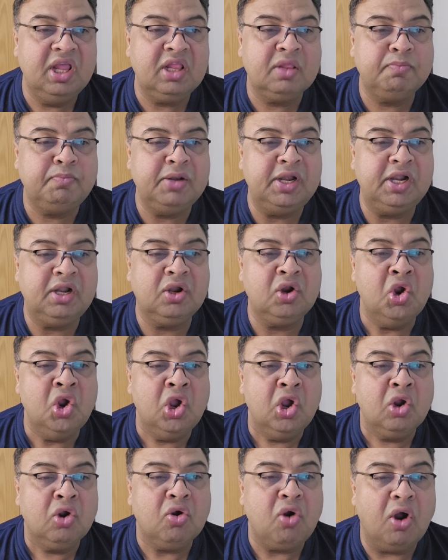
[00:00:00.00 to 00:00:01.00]
split
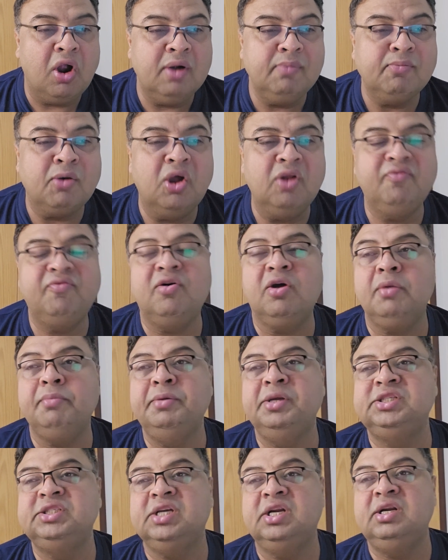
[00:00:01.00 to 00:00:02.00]
cord
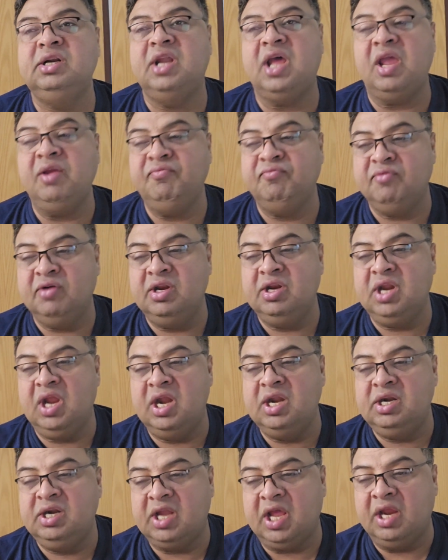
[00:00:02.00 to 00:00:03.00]
malformation type 1
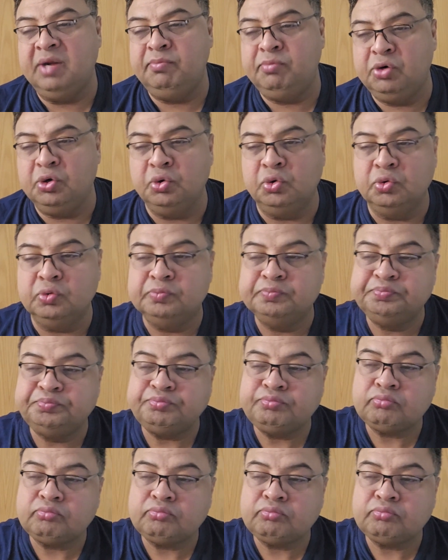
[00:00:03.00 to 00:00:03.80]
and type 2,